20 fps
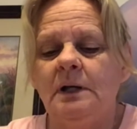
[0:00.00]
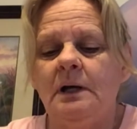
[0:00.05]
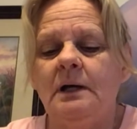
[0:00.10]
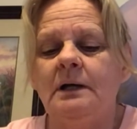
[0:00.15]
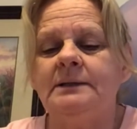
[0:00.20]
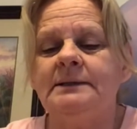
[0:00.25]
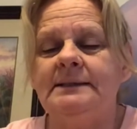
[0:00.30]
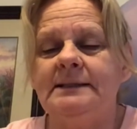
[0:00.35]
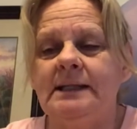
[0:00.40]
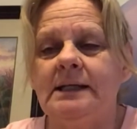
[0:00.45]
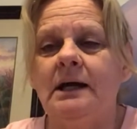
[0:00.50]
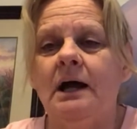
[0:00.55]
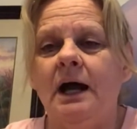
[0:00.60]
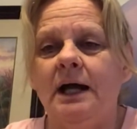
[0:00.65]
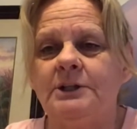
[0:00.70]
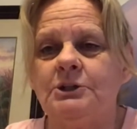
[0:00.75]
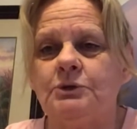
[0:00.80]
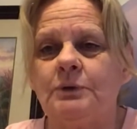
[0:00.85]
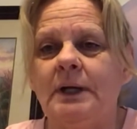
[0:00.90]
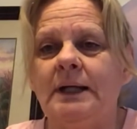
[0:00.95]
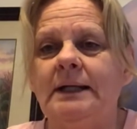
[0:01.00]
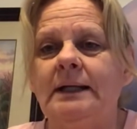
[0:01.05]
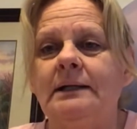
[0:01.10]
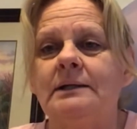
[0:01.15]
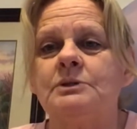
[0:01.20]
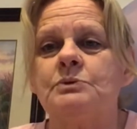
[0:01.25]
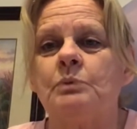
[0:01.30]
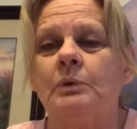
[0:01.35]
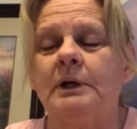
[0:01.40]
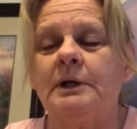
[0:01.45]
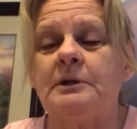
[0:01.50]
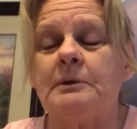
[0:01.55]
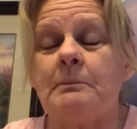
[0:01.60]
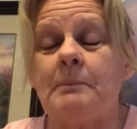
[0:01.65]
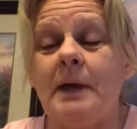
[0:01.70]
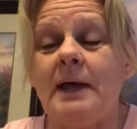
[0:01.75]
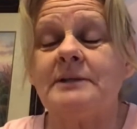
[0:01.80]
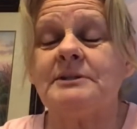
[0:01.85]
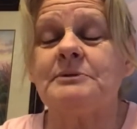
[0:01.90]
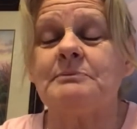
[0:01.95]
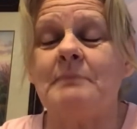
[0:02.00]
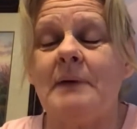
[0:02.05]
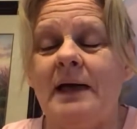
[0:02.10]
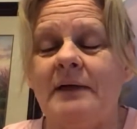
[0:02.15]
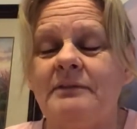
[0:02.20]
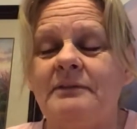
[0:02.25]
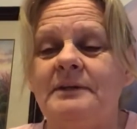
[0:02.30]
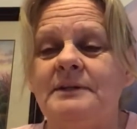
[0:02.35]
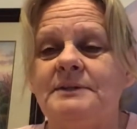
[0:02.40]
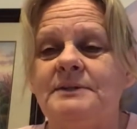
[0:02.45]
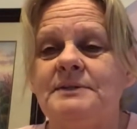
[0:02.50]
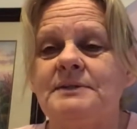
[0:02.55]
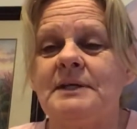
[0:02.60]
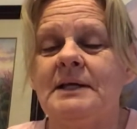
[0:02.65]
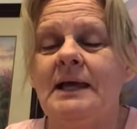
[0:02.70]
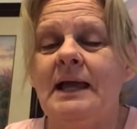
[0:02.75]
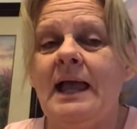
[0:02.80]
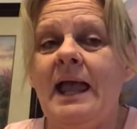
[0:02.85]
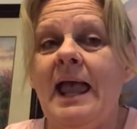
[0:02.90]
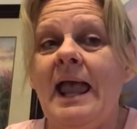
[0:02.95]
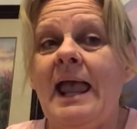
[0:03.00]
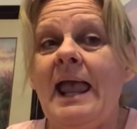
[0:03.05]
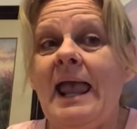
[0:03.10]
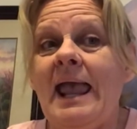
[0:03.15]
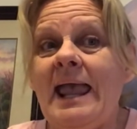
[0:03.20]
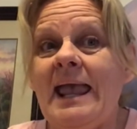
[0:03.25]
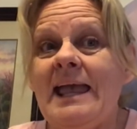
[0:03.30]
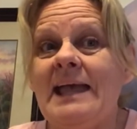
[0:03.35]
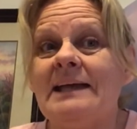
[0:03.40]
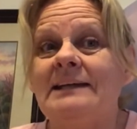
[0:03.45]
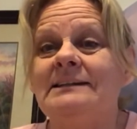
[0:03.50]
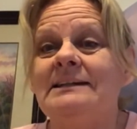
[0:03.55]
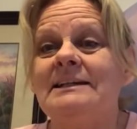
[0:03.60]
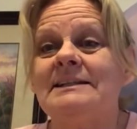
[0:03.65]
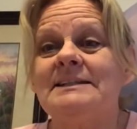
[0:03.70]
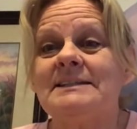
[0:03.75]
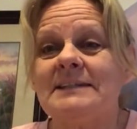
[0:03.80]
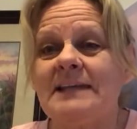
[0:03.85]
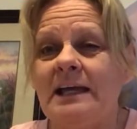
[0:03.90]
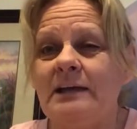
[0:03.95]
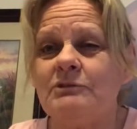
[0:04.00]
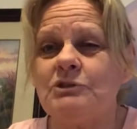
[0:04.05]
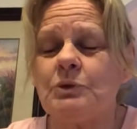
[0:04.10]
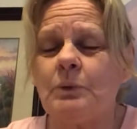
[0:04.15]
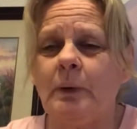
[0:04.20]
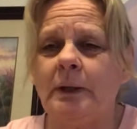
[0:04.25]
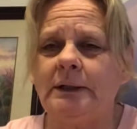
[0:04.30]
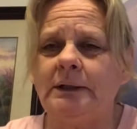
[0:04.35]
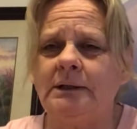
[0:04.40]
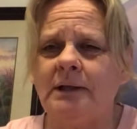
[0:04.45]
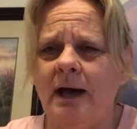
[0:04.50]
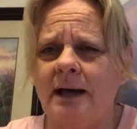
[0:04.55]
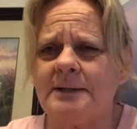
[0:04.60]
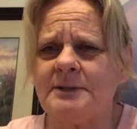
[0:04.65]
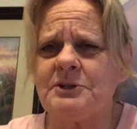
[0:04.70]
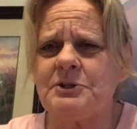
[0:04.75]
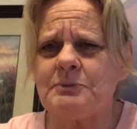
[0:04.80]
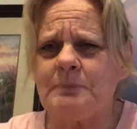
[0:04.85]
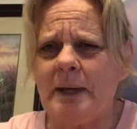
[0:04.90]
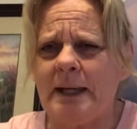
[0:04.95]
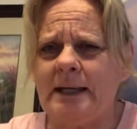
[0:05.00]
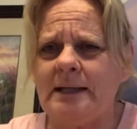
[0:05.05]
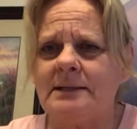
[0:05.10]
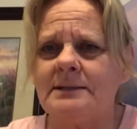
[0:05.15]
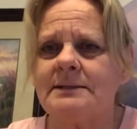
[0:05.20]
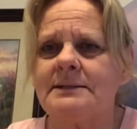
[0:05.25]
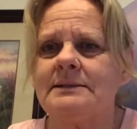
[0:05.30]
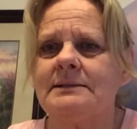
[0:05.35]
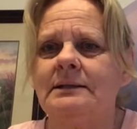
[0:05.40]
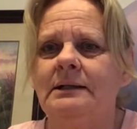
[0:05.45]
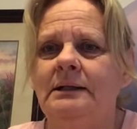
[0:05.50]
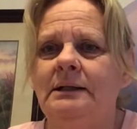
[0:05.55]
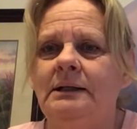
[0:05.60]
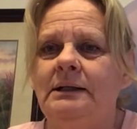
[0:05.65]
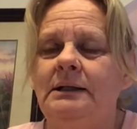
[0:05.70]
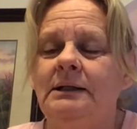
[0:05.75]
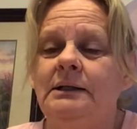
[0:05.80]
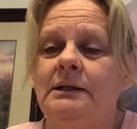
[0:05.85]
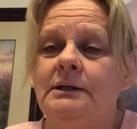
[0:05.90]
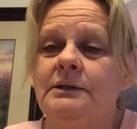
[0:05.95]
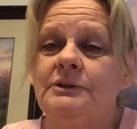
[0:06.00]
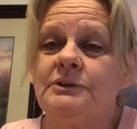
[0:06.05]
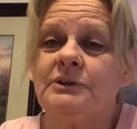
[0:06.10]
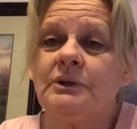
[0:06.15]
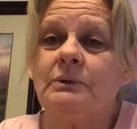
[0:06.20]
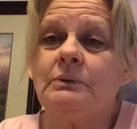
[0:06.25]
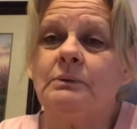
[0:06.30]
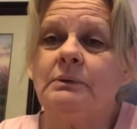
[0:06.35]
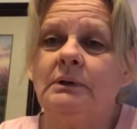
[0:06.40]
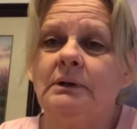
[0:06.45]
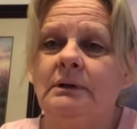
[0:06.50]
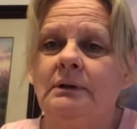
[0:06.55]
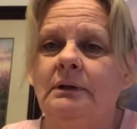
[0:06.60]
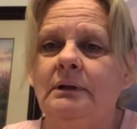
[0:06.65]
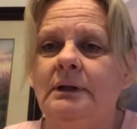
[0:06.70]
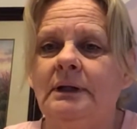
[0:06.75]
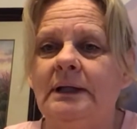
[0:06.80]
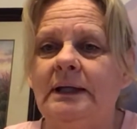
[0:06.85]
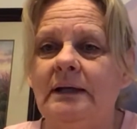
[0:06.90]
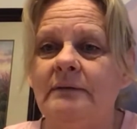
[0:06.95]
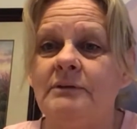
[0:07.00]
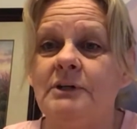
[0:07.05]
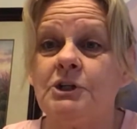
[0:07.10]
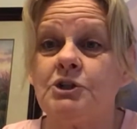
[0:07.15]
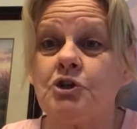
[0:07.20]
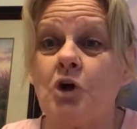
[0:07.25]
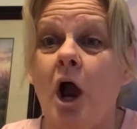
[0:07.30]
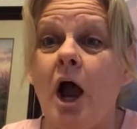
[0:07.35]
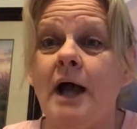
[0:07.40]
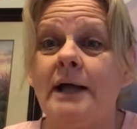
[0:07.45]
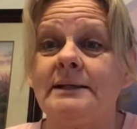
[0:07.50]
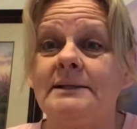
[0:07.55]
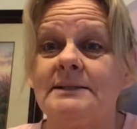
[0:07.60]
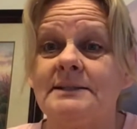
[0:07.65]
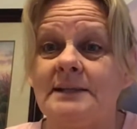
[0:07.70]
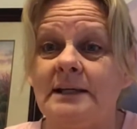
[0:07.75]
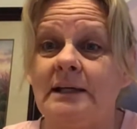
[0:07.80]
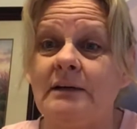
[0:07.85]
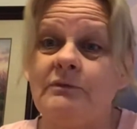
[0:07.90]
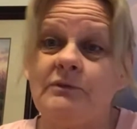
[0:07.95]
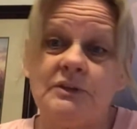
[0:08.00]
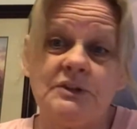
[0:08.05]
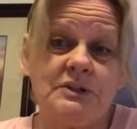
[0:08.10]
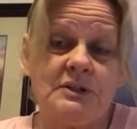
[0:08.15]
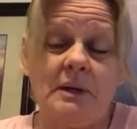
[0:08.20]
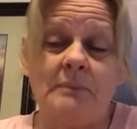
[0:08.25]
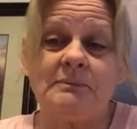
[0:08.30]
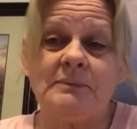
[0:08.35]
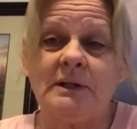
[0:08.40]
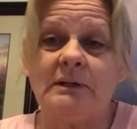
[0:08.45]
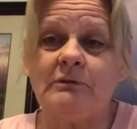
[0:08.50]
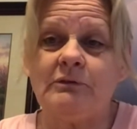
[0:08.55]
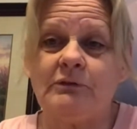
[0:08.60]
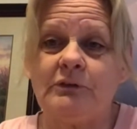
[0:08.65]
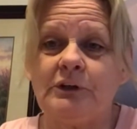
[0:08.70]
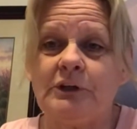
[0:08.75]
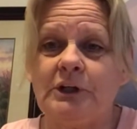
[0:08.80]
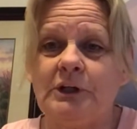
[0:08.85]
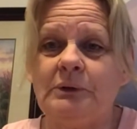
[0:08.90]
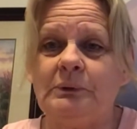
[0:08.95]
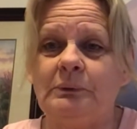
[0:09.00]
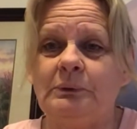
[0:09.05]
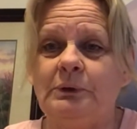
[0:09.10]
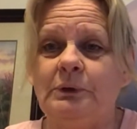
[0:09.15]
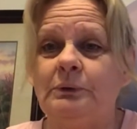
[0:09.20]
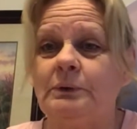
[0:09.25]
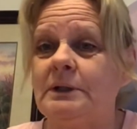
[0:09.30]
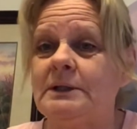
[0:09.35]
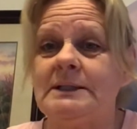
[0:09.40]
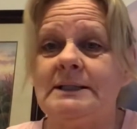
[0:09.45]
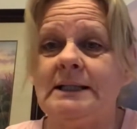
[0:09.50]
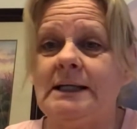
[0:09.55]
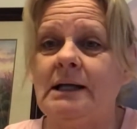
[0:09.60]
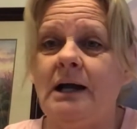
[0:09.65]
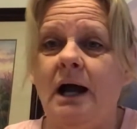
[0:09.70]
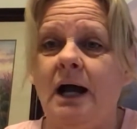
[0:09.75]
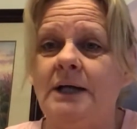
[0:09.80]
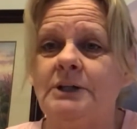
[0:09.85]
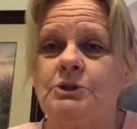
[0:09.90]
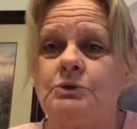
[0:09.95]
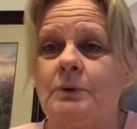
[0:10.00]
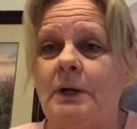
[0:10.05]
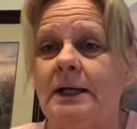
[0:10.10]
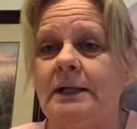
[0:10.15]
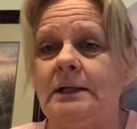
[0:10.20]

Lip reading: dehydrating is one of the best methods, and it saves you on a lot of space. So give it a try, see if it's something for you. You can dehydrate